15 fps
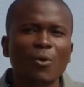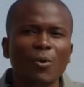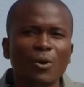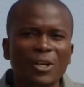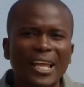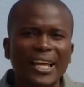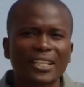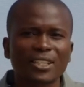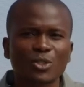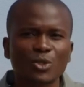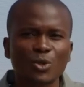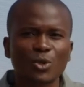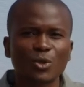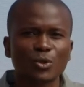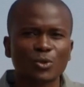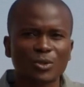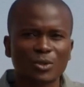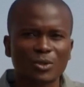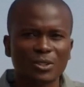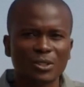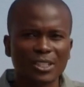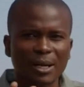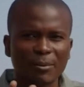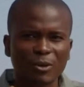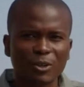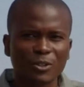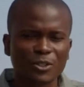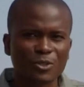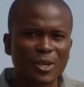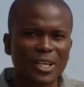we would like to
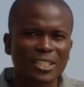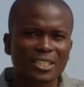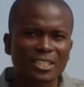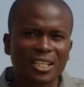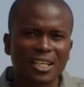demonstrate